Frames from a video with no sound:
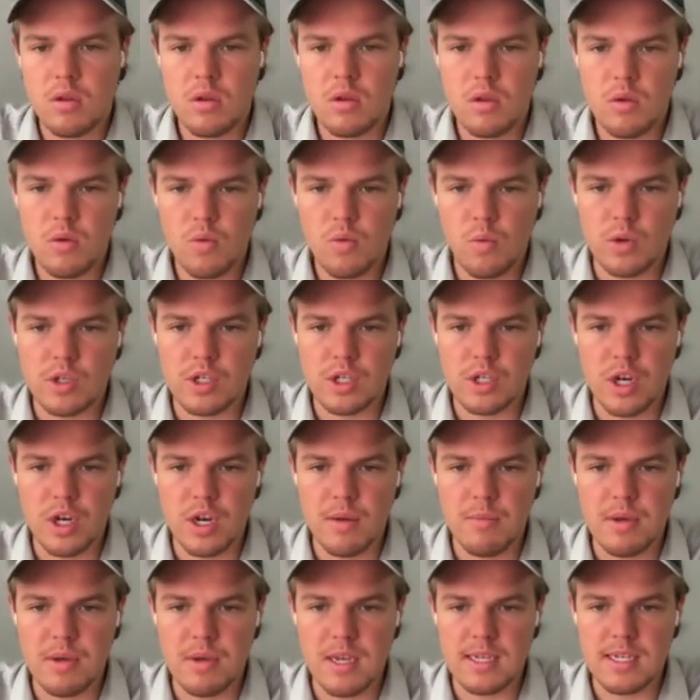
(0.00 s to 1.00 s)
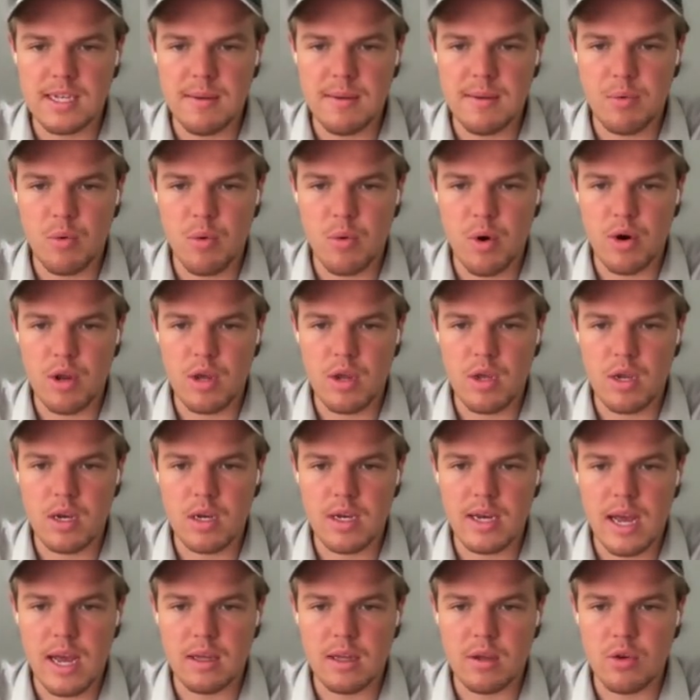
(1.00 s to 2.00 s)
which is gonna be temporary
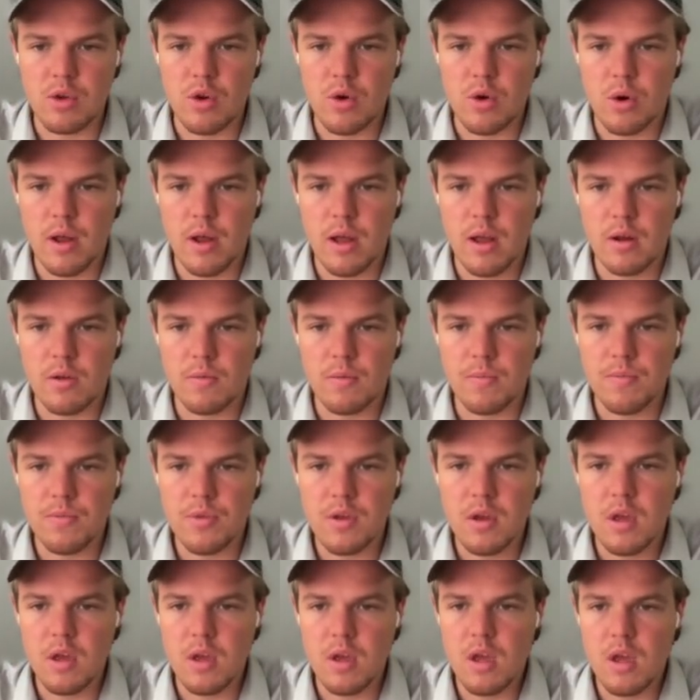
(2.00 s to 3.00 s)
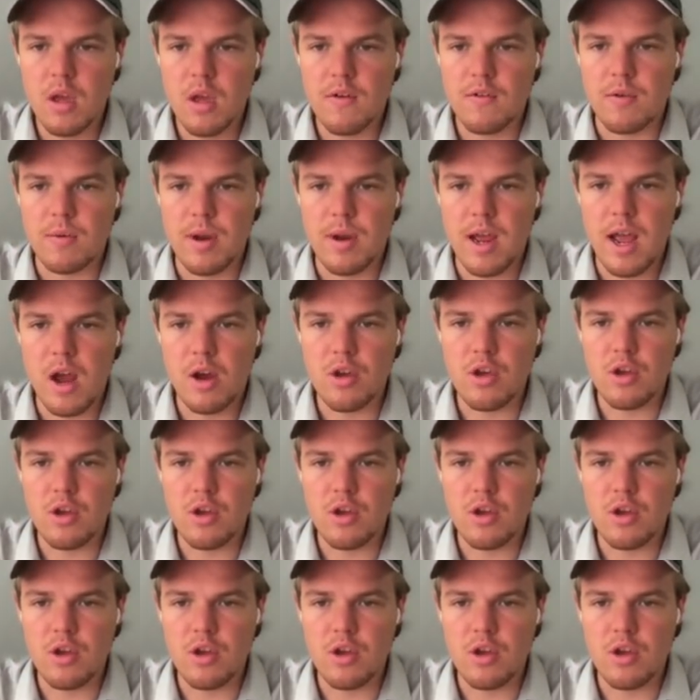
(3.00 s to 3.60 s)
download U R L. For now, you can